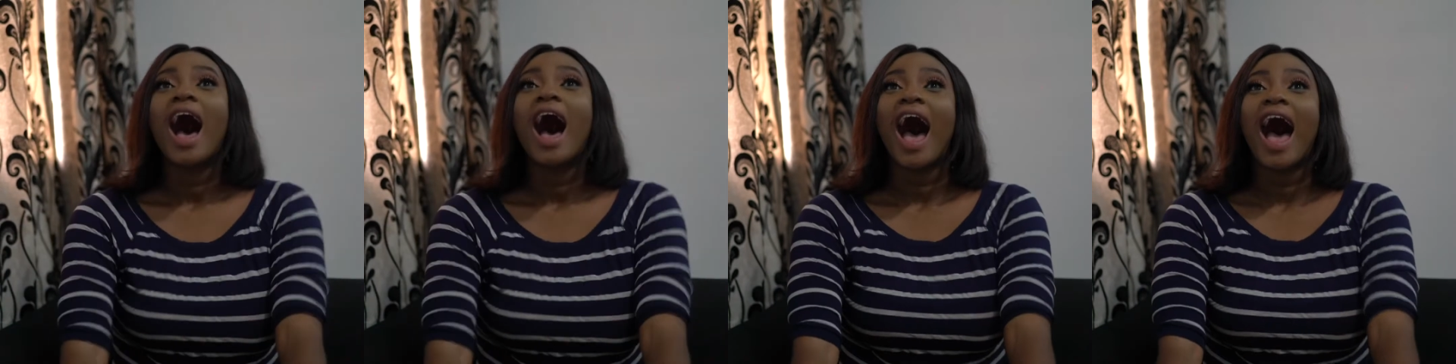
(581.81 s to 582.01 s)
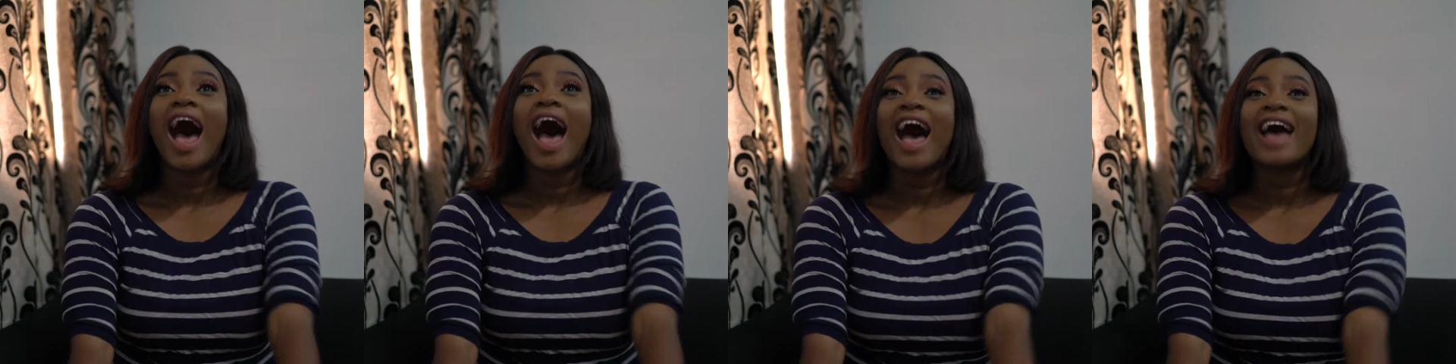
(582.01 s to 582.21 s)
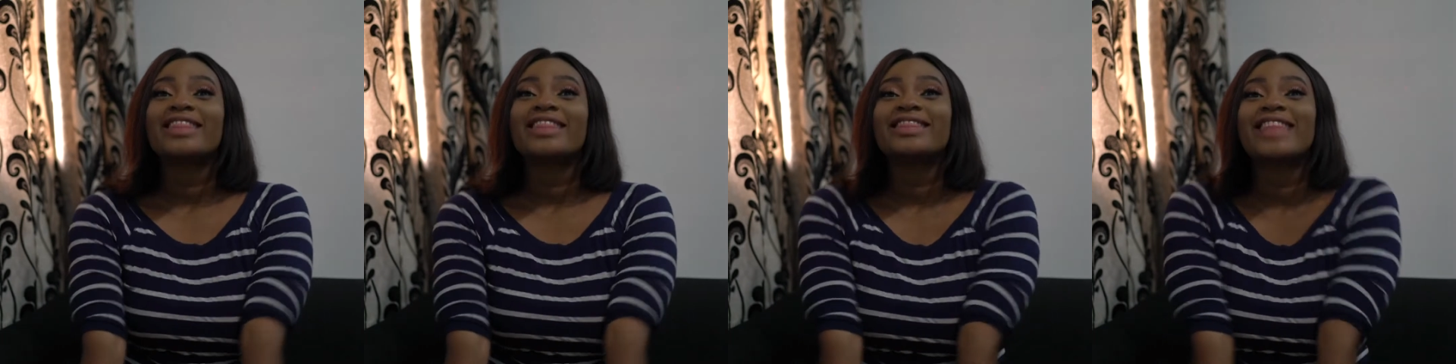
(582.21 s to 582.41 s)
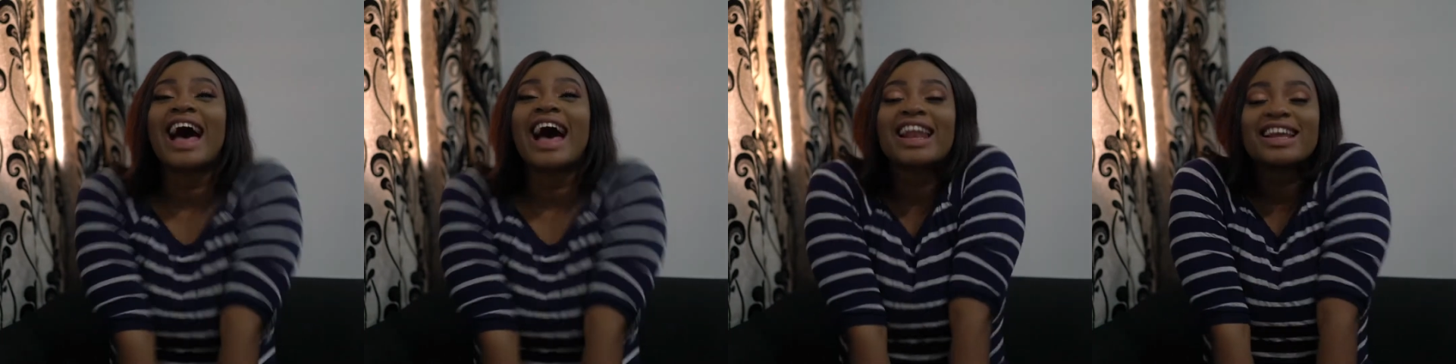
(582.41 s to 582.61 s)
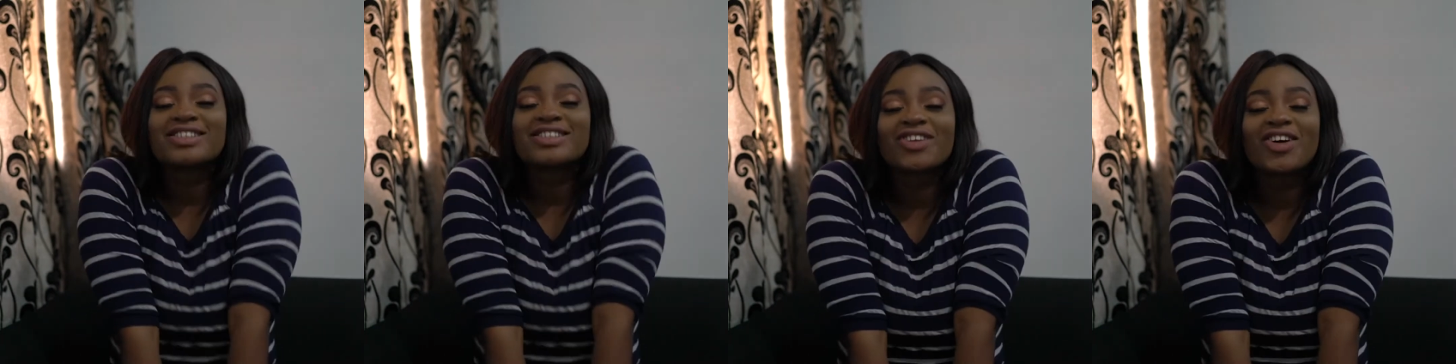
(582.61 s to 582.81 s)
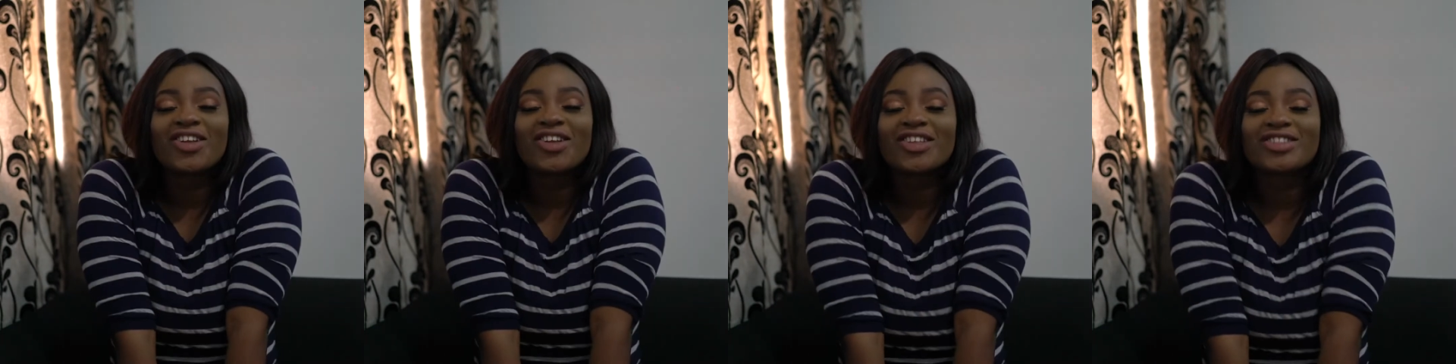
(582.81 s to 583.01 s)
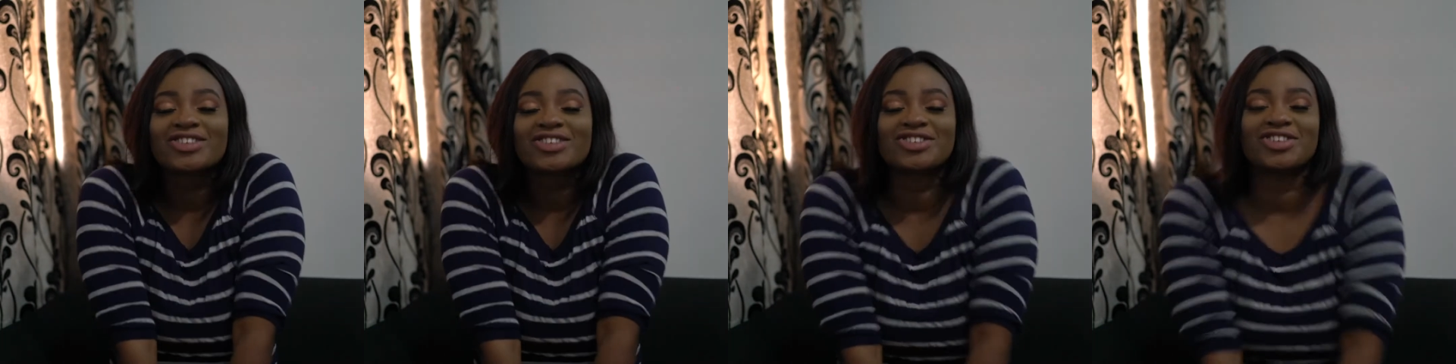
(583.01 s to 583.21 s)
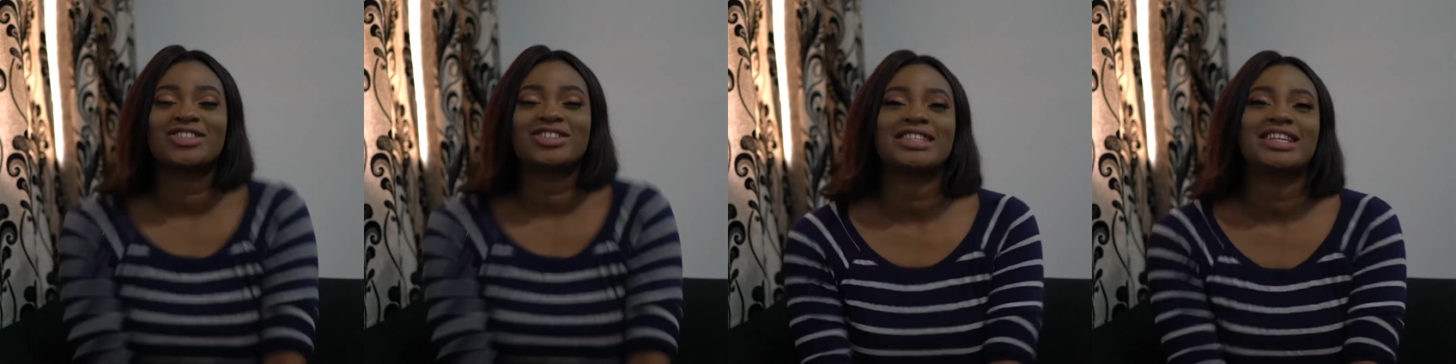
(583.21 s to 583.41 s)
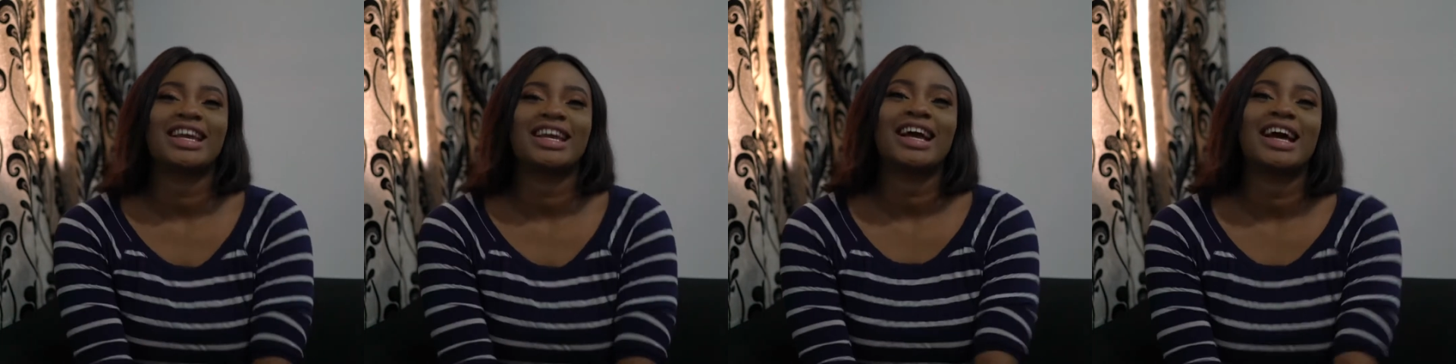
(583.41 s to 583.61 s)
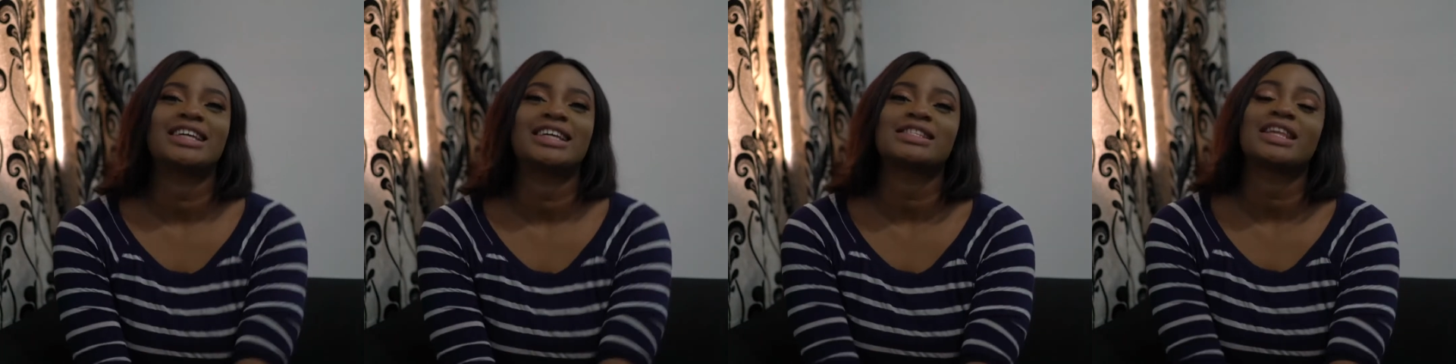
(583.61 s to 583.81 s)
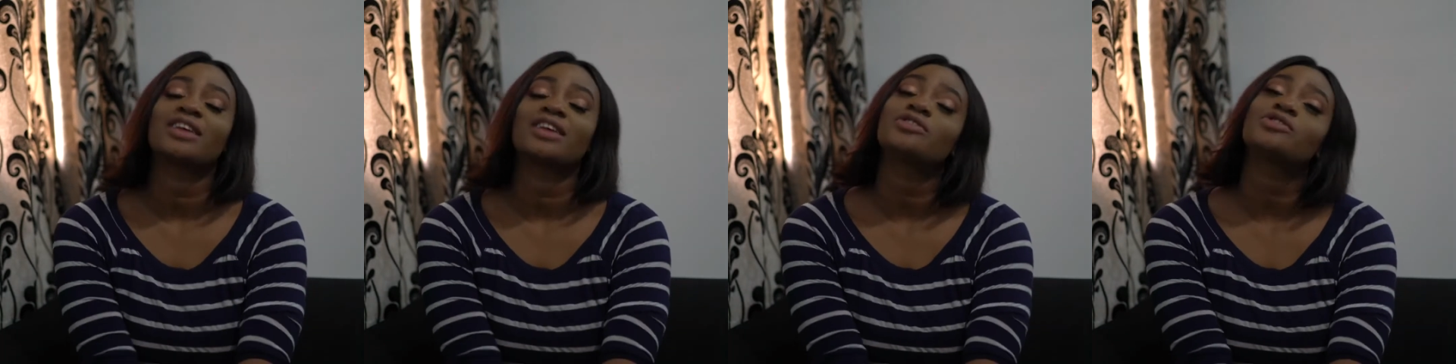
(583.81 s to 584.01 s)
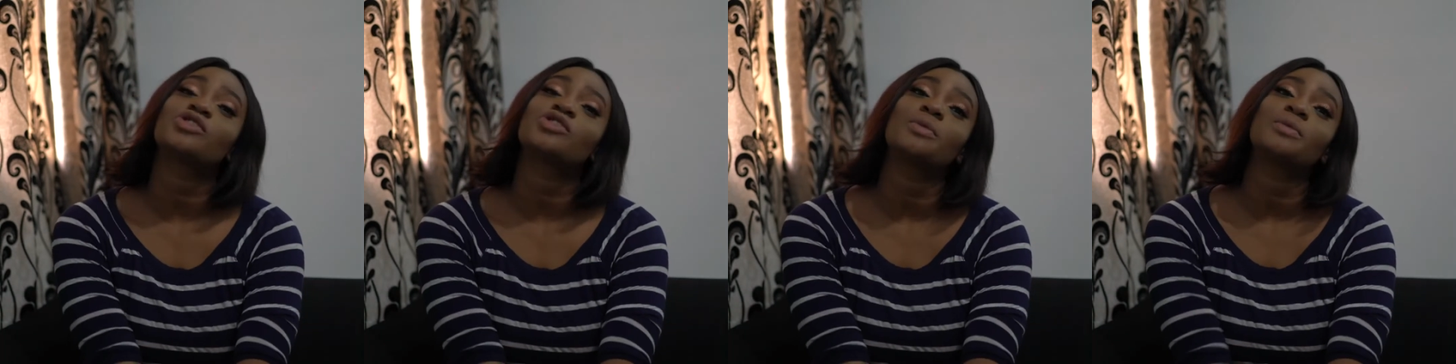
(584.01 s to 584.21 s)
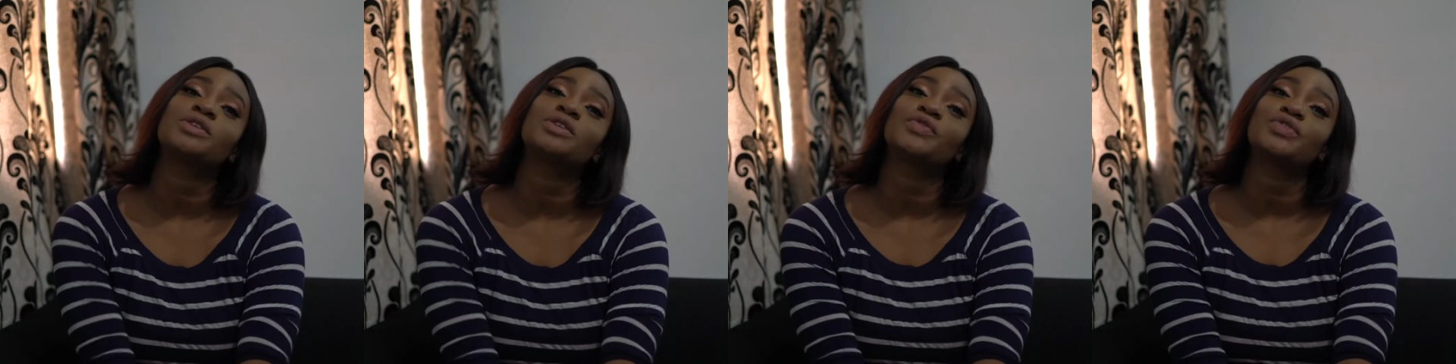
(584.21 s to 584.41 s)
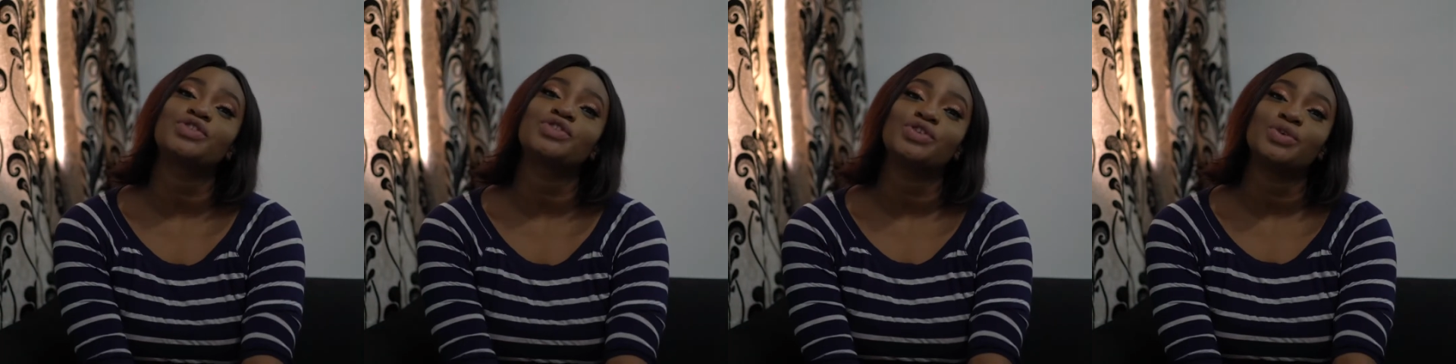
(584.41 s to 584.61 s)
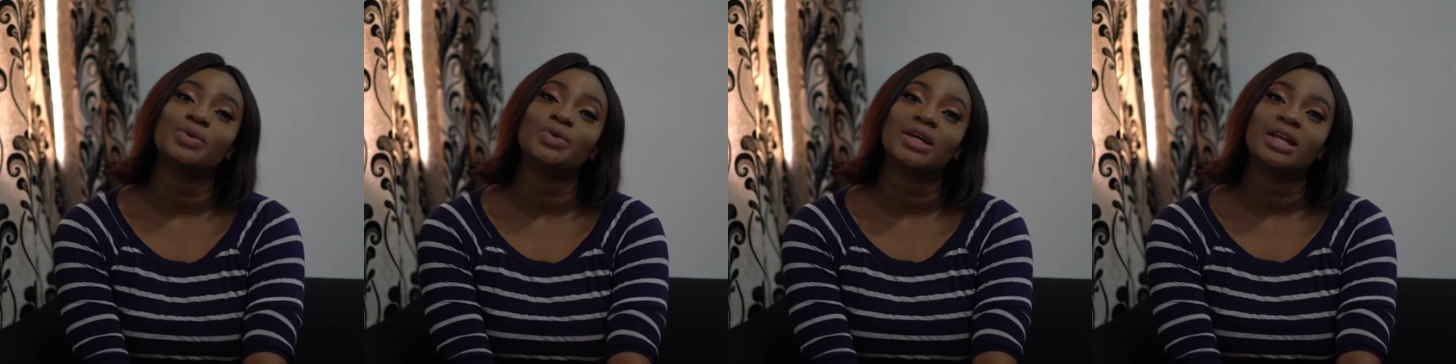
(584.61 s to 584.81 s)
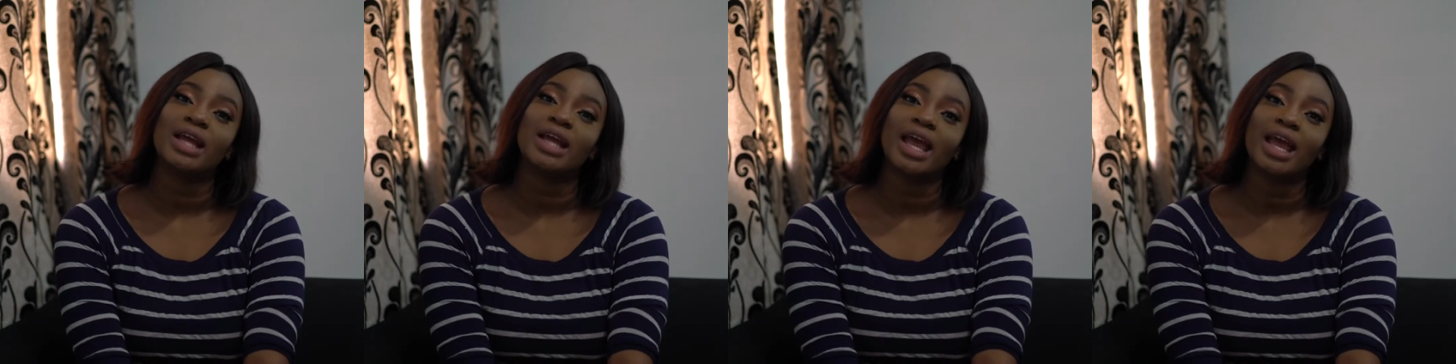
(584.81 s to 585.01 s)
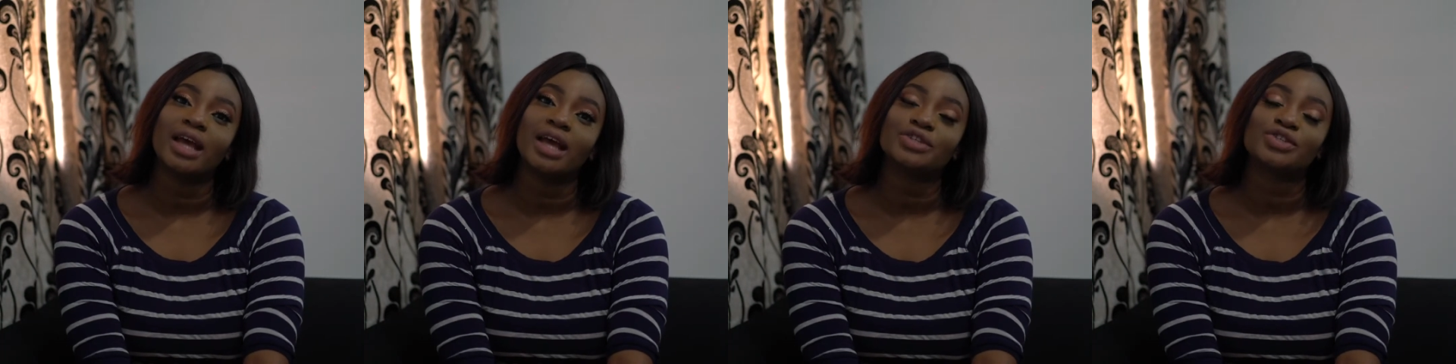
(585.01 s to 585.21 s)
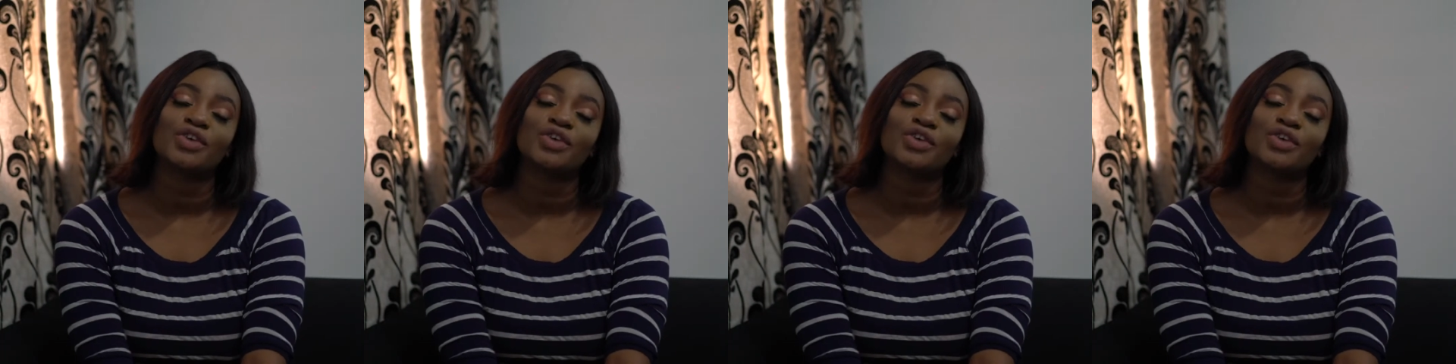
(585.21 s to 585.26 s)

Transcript: And that is all on the show today, guys. Thank you so much for tuning in.